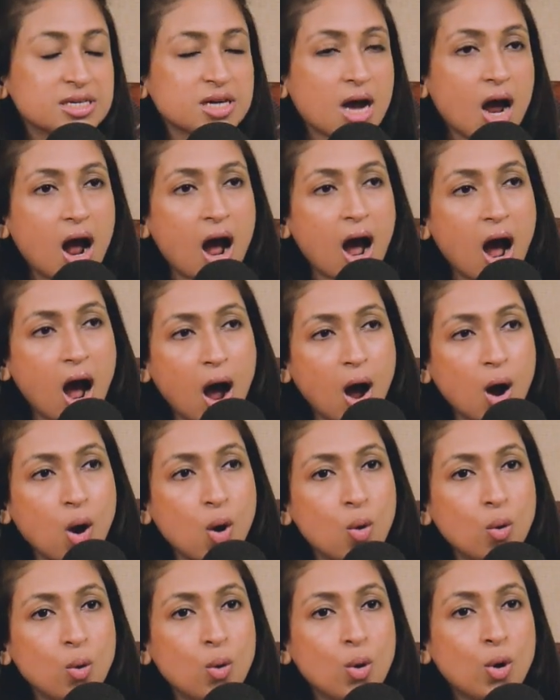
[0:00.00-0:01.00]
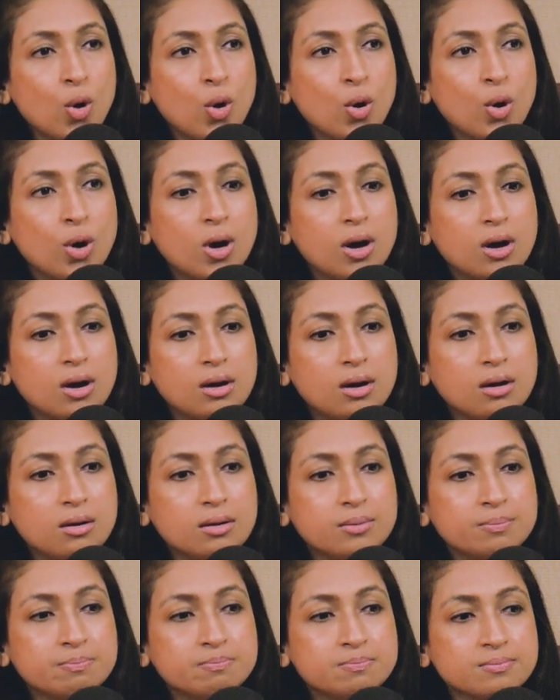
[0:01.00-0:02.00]
but how
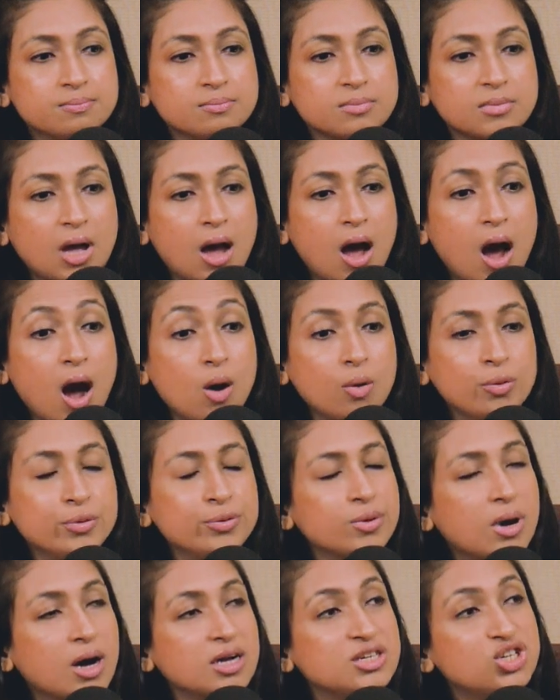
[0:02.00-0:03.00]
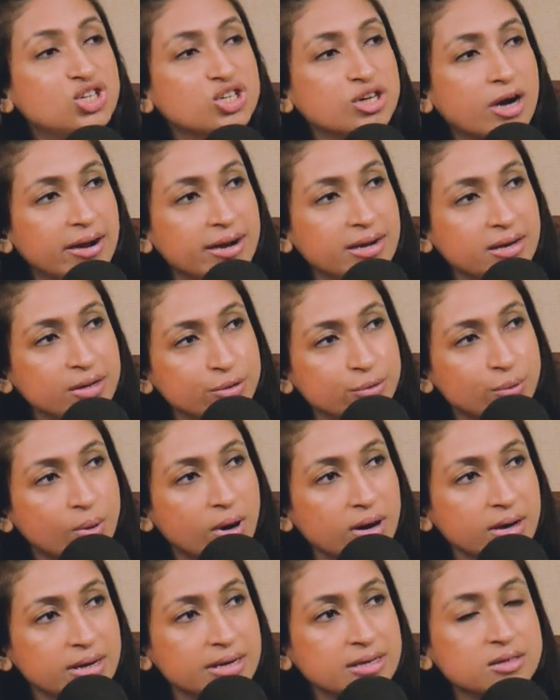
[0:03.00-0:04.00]
agile
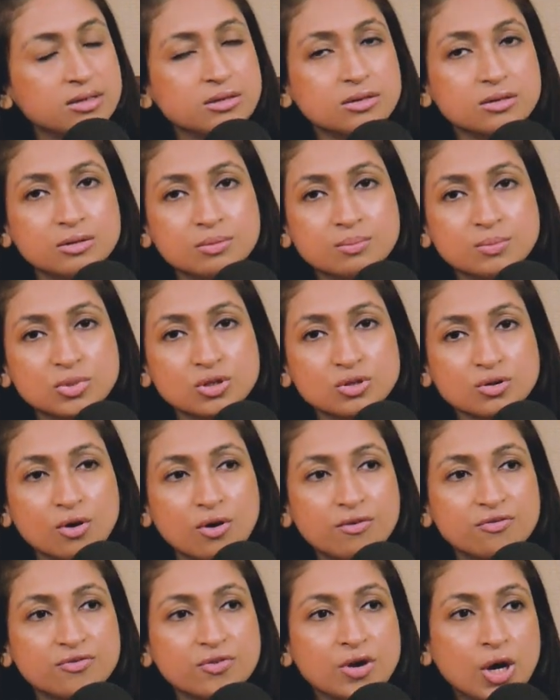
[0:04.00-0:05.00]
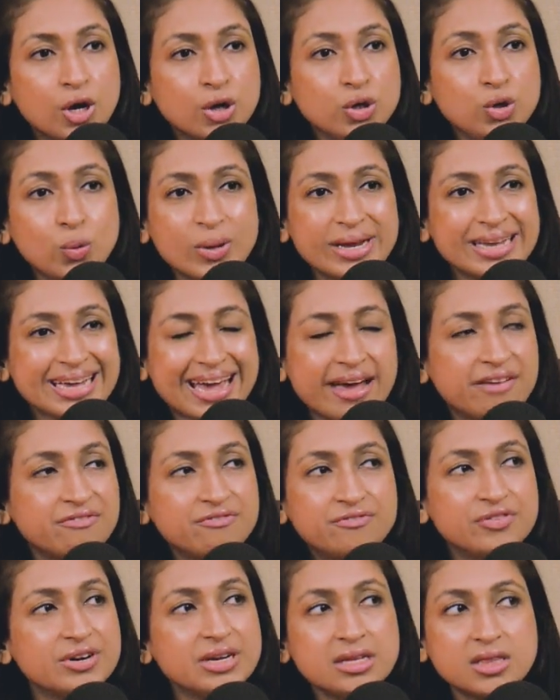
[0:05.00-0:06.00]
you are in terms of doing
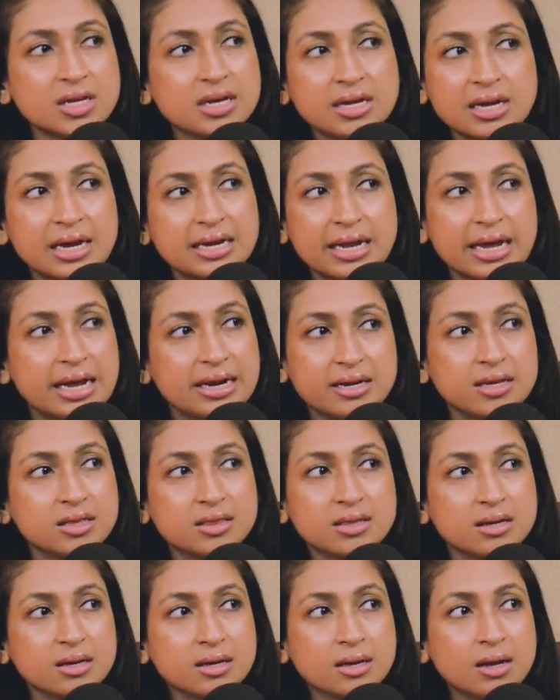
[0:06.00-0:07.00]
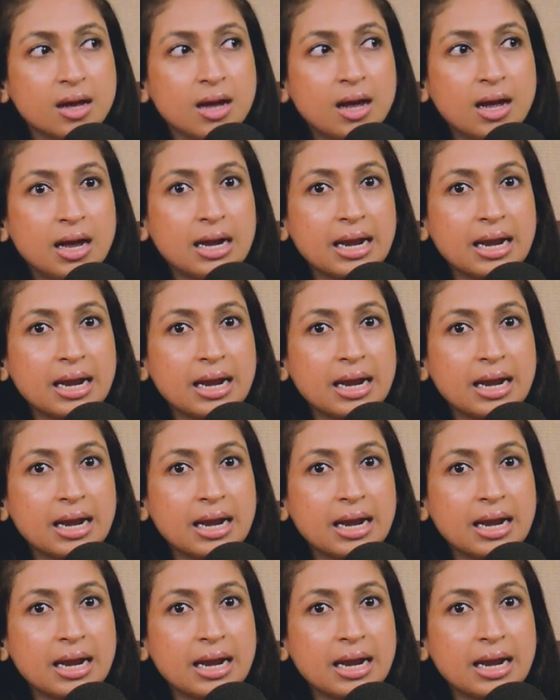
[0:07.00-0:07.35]
everything and anything.